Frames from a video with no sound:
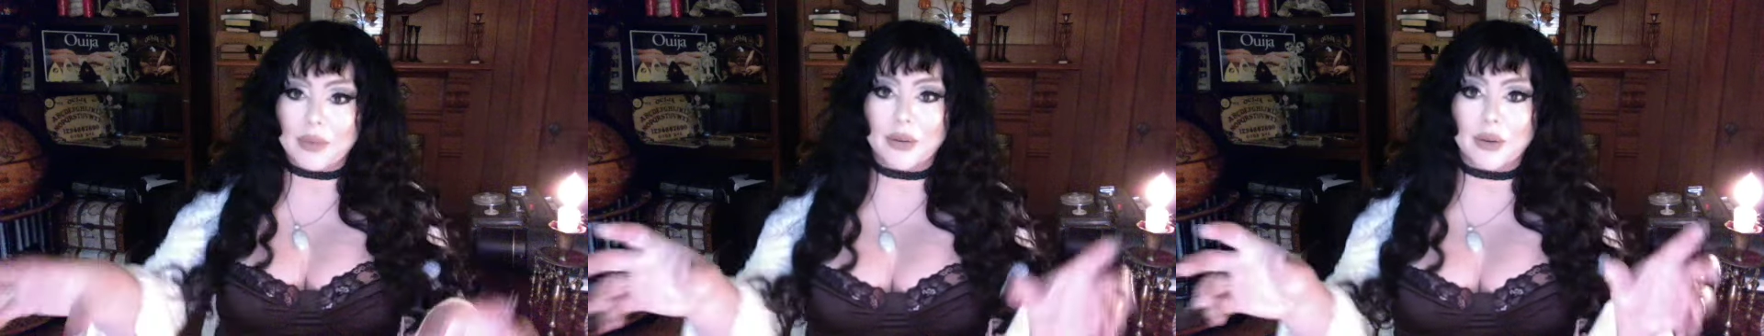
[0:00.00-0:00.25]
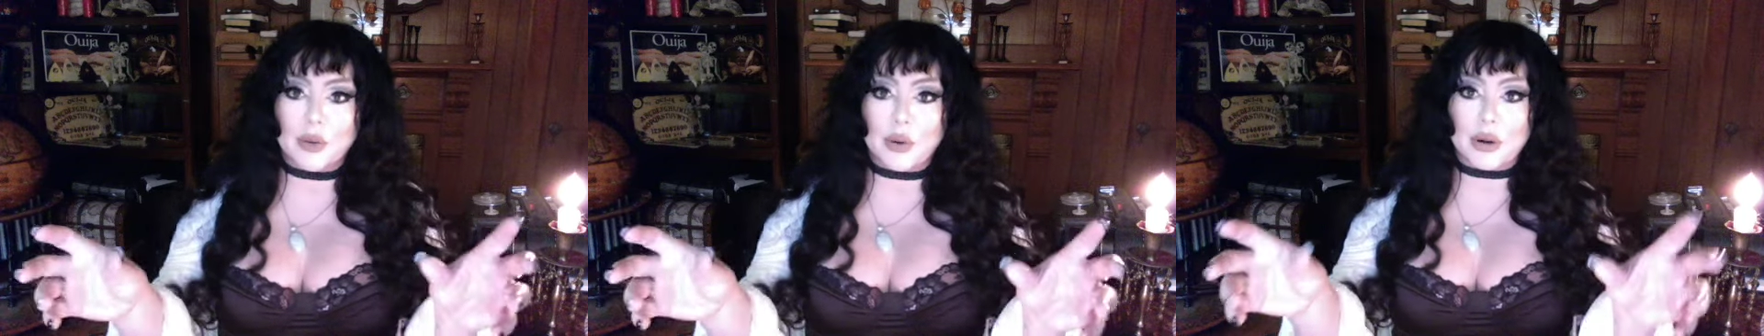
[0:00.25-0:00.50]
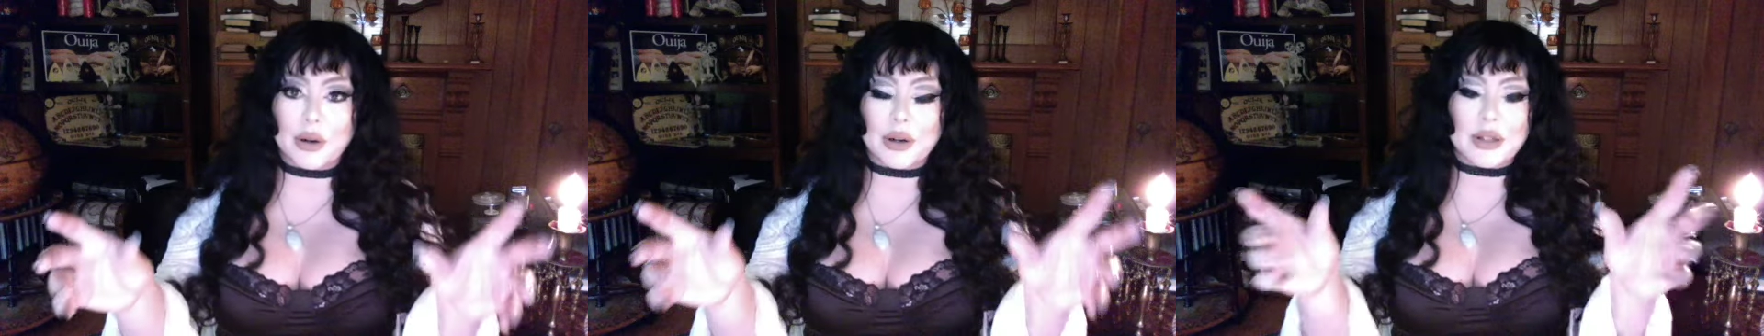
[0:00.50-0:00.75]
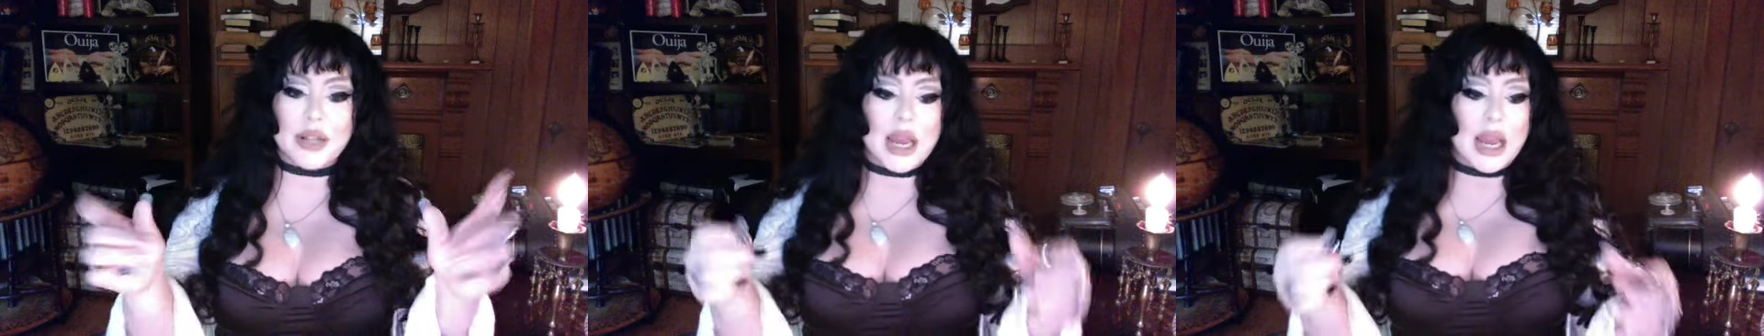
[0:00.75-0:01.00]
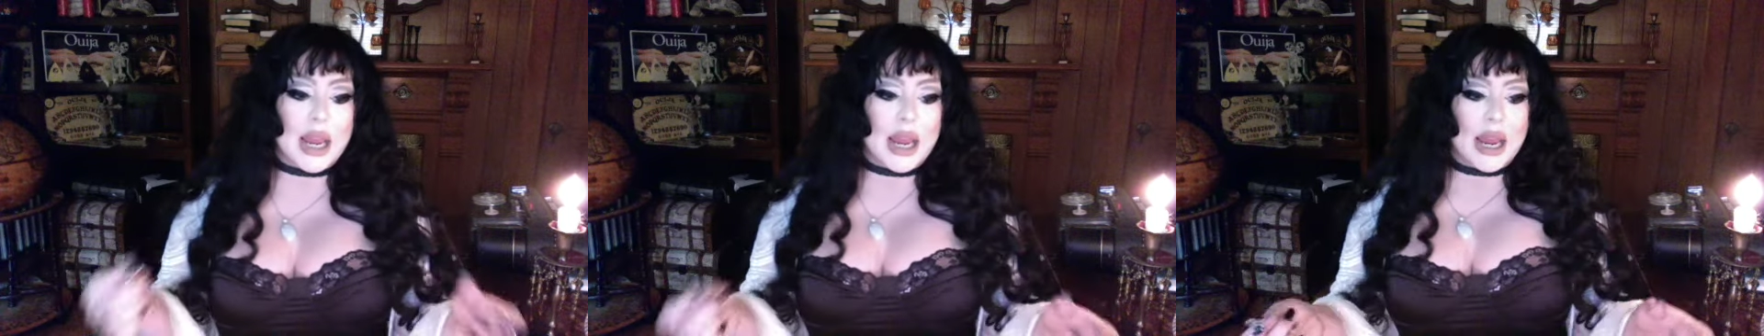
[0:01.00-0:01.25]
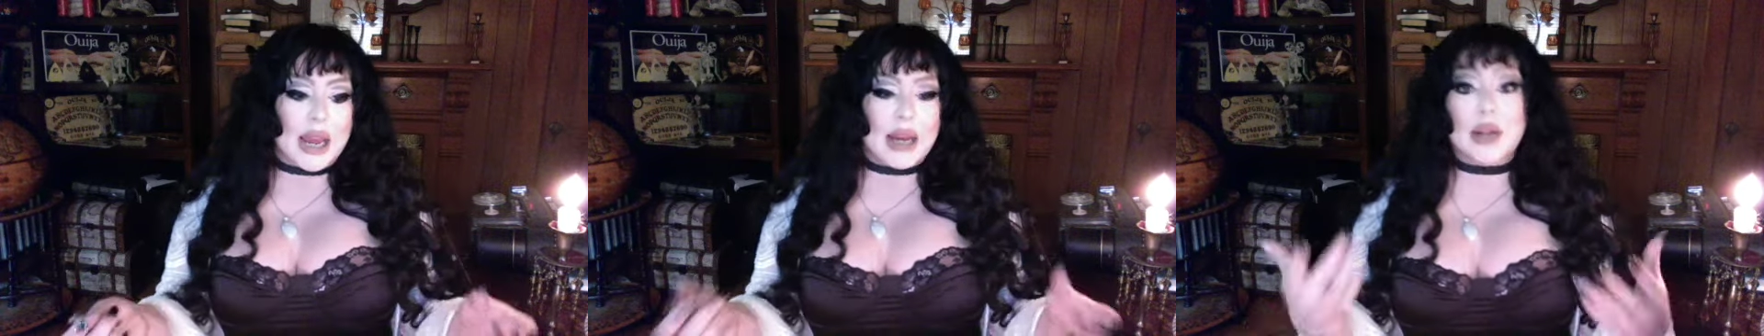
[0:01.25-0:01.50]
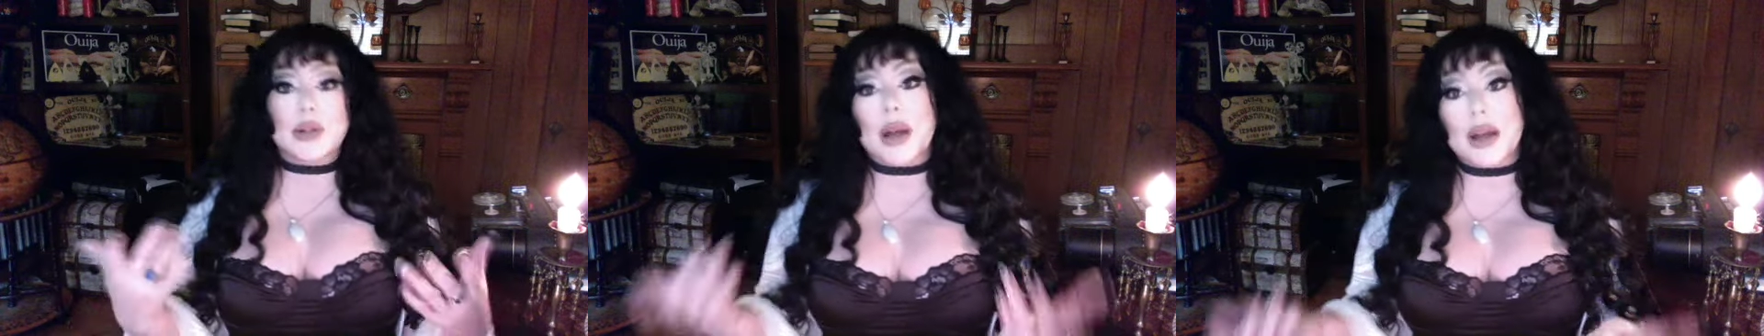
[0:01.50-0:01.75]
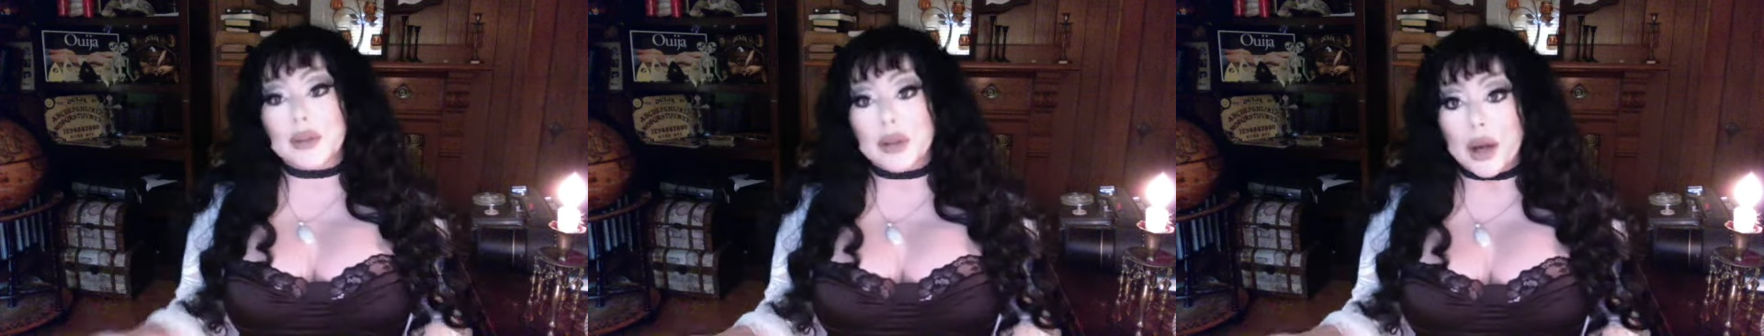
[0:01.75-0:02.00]
my recorders and I
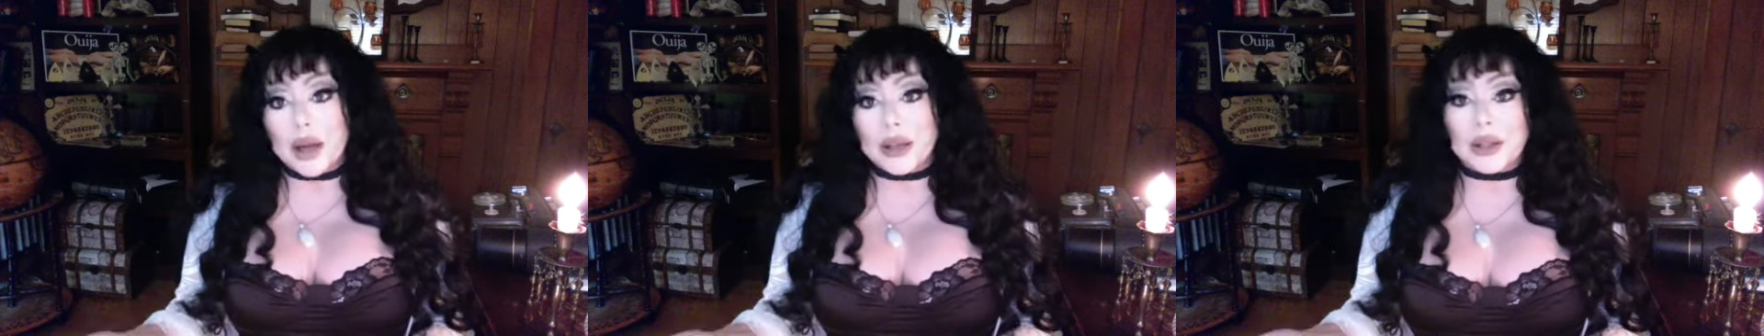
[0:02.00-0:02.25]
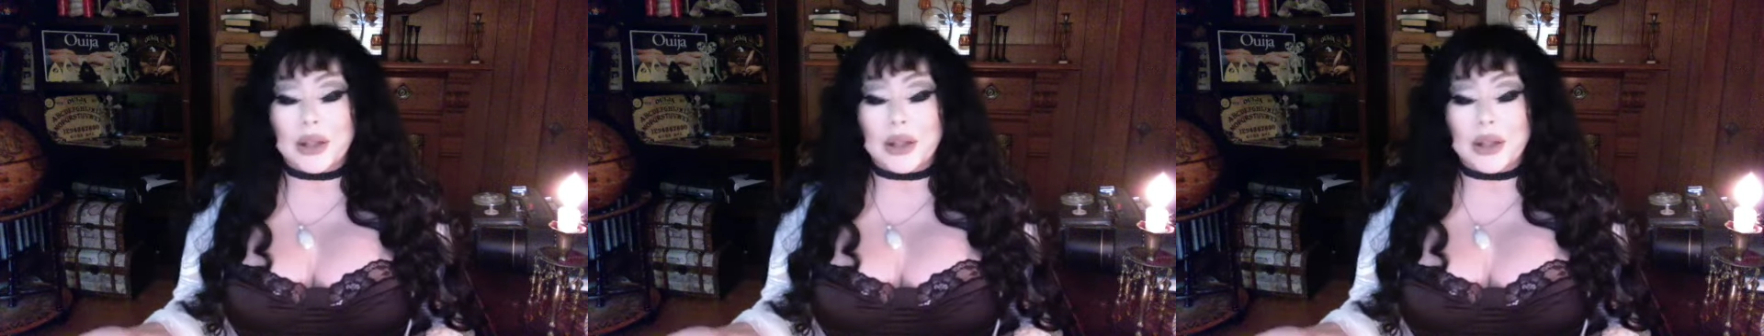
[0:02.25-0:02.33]
drive a lot.